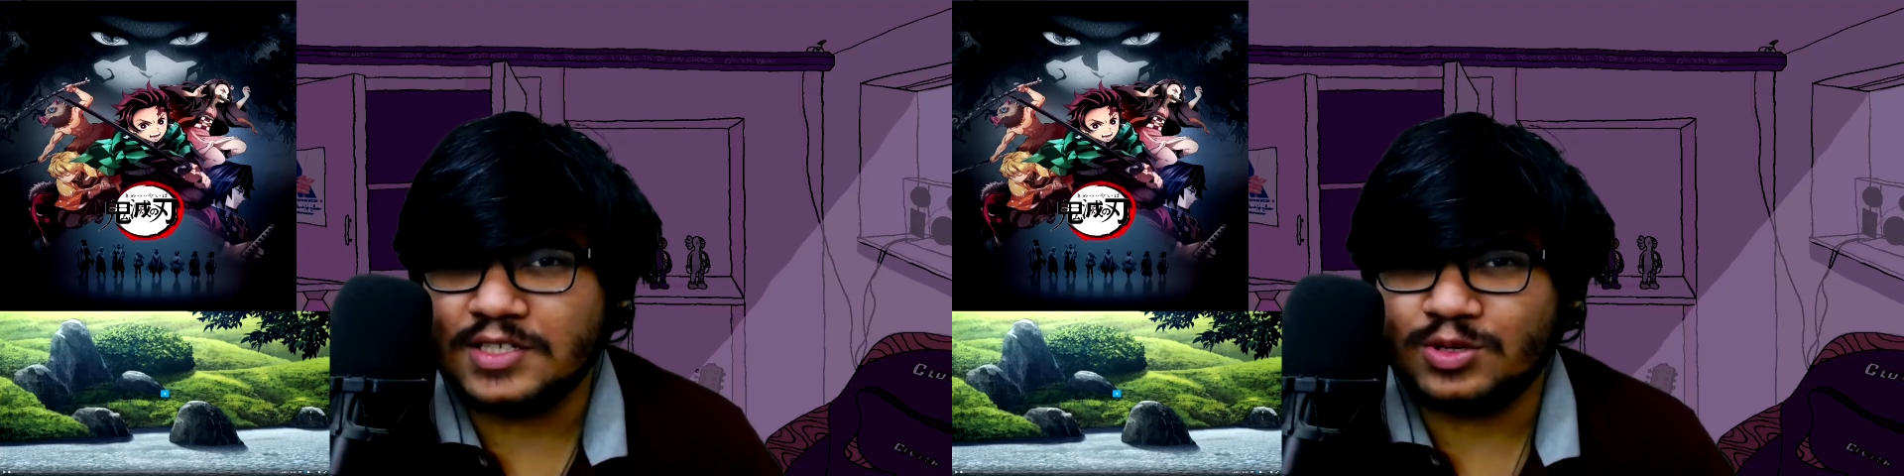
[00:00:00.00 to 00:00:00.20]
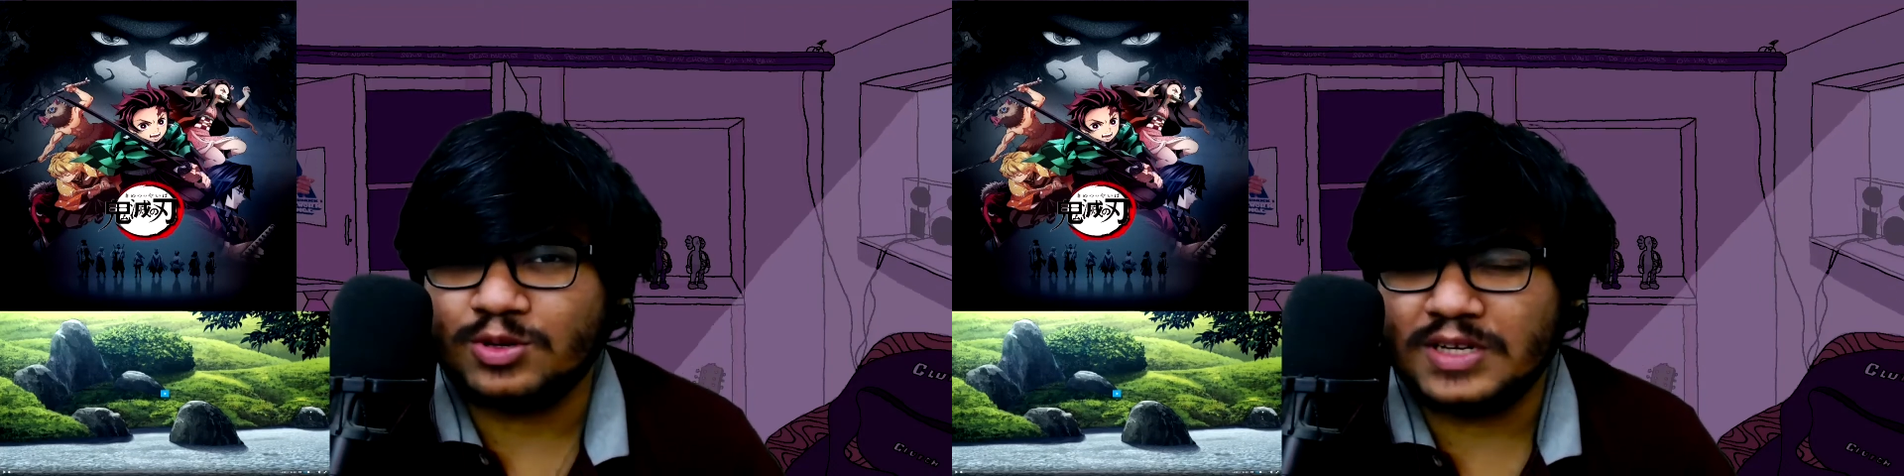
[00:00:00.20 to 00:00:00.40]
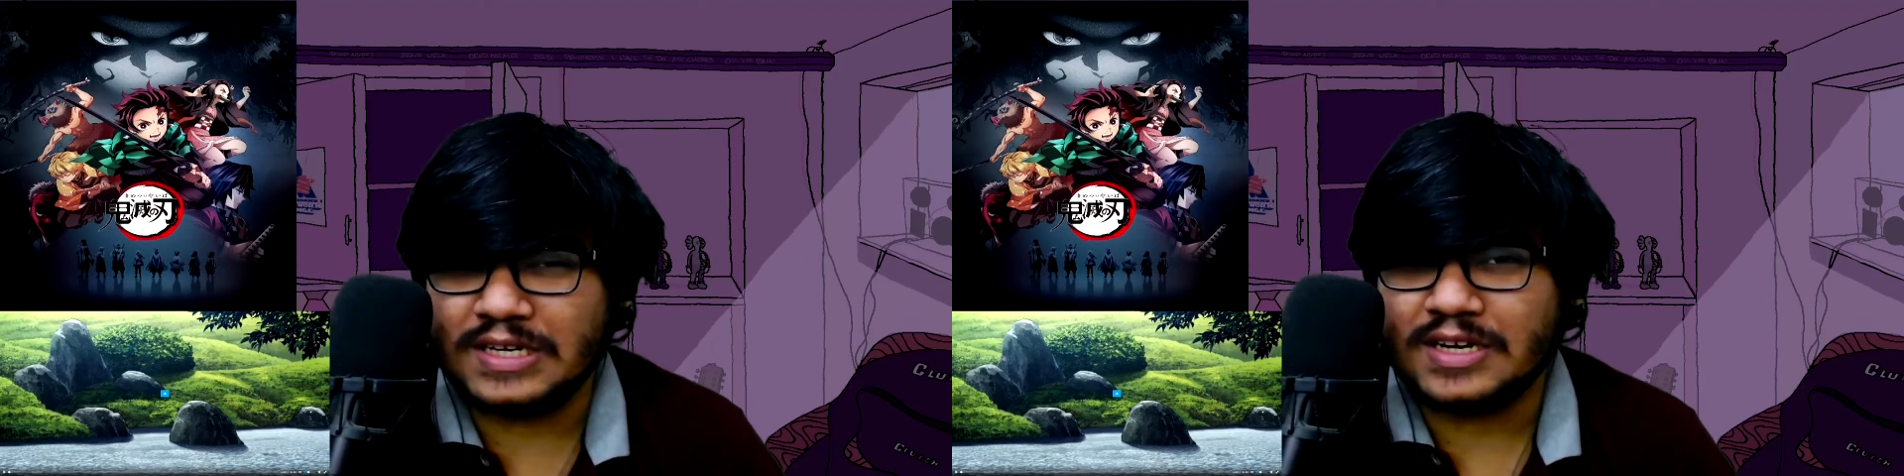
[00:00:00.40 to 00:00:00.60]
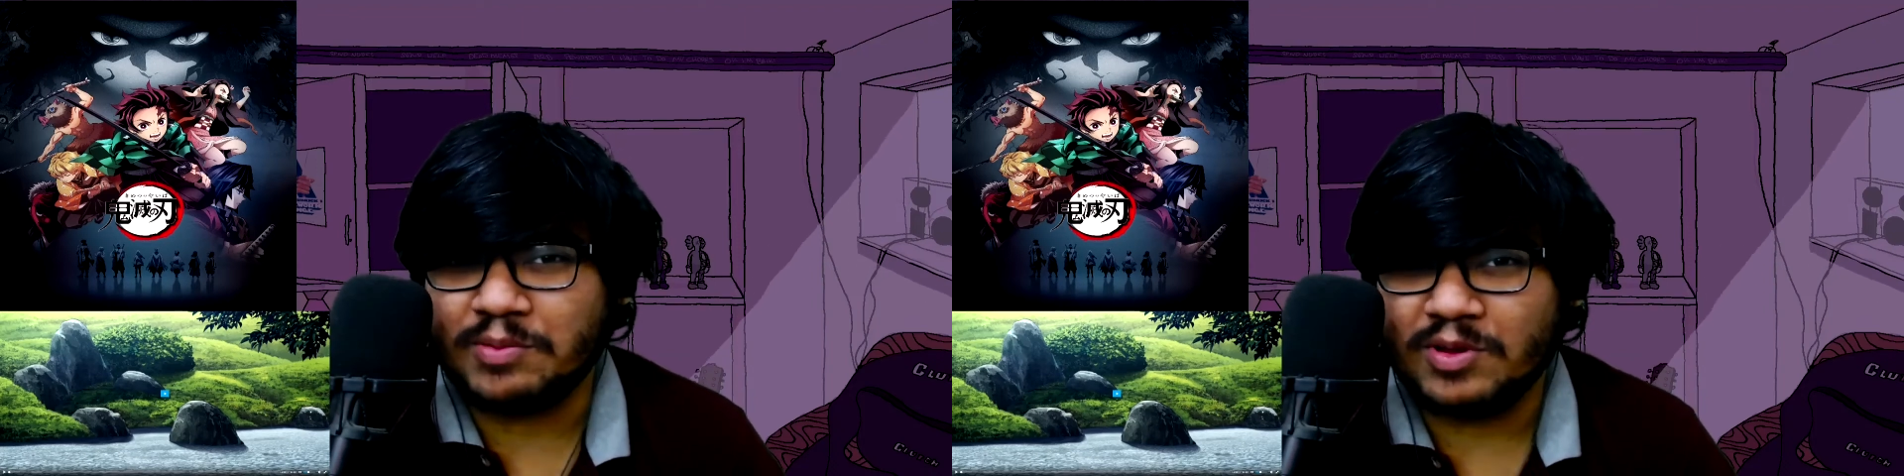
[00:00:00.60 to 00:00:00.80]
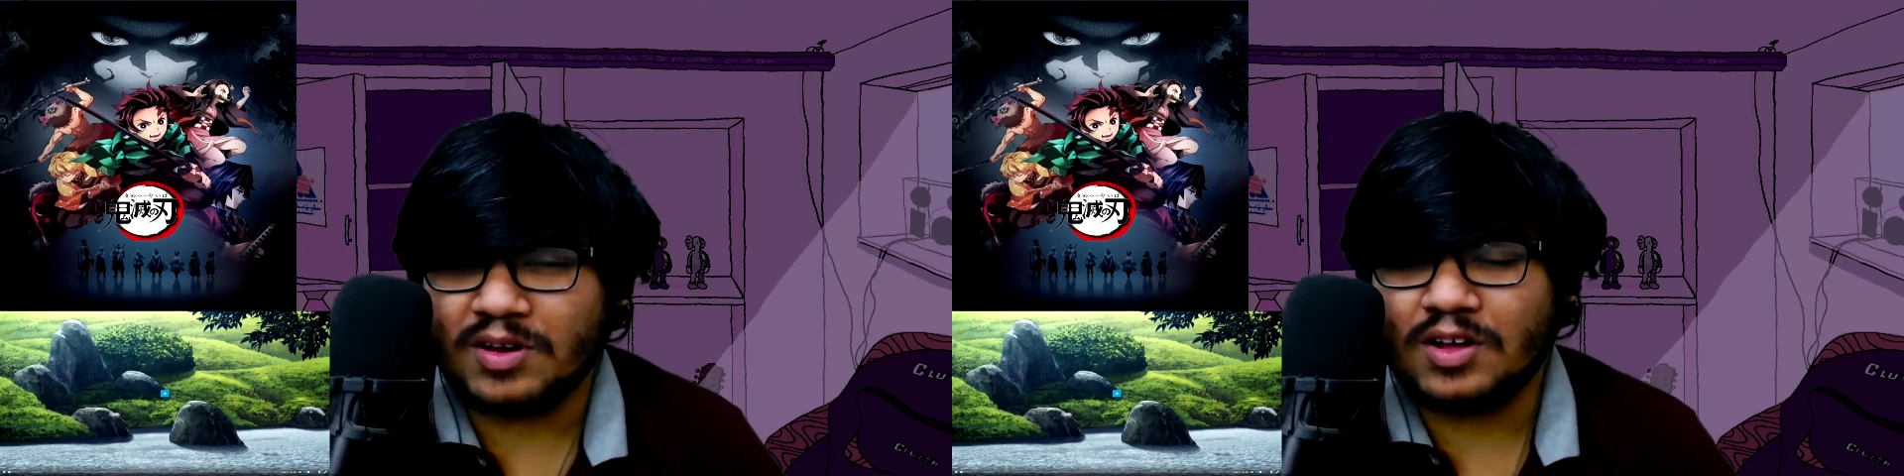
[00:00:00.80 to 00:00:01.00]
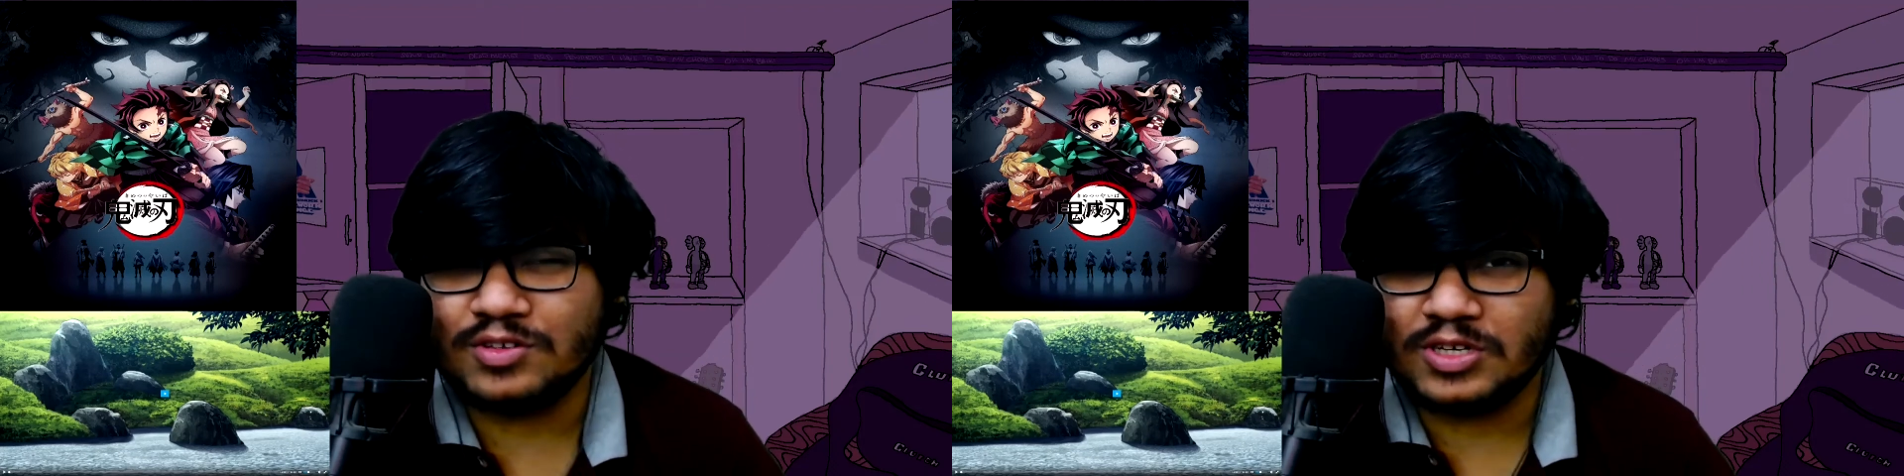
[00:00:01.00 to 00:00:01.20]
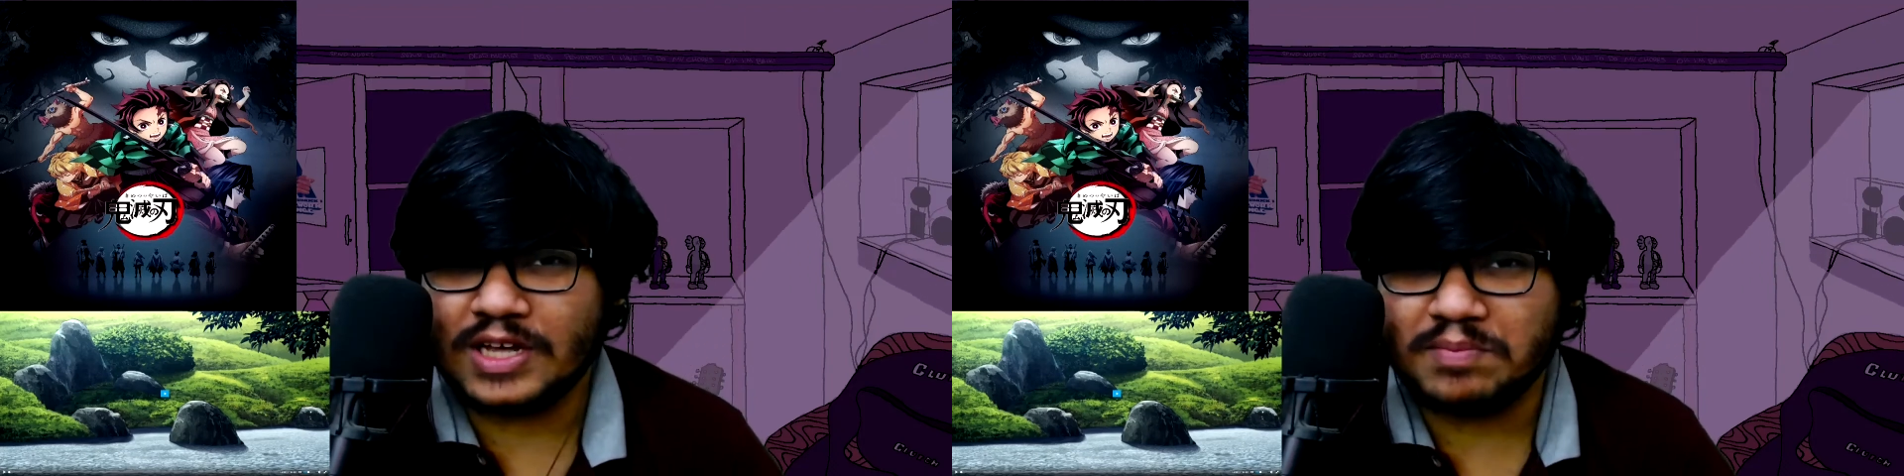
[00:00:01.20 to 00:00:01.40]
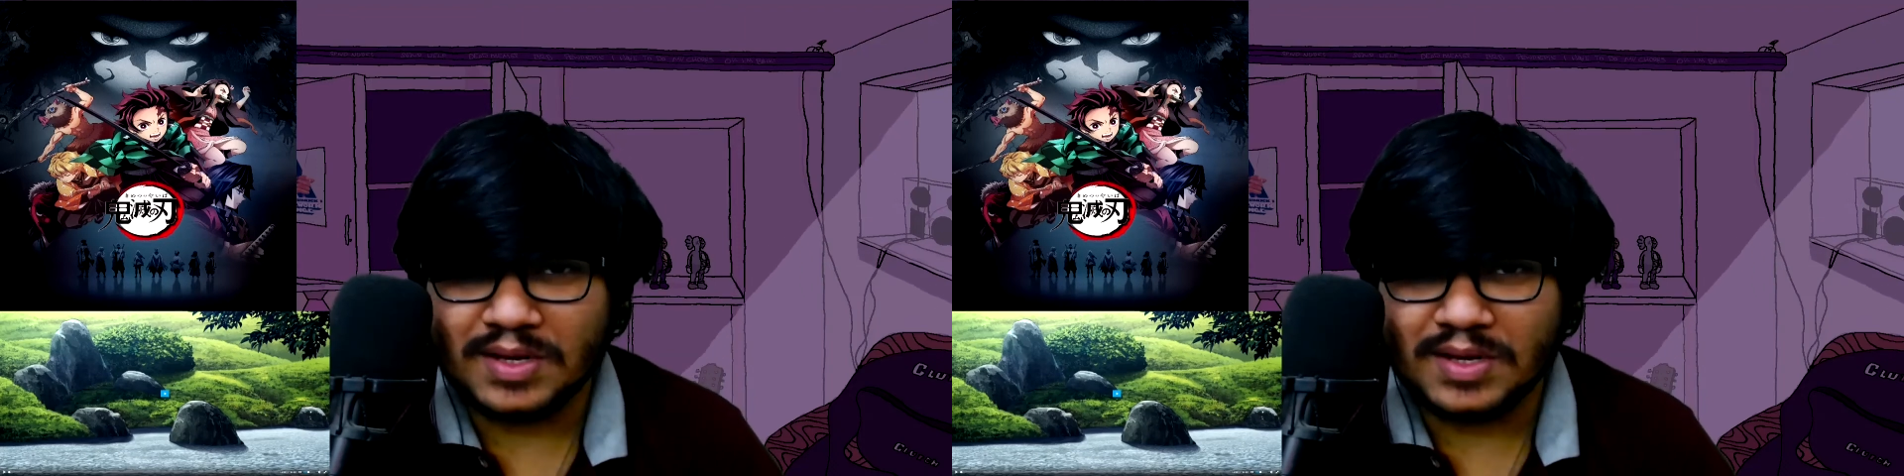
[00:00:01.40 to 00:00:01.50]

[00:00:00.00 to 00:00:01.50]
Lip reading: So did Tamioka also get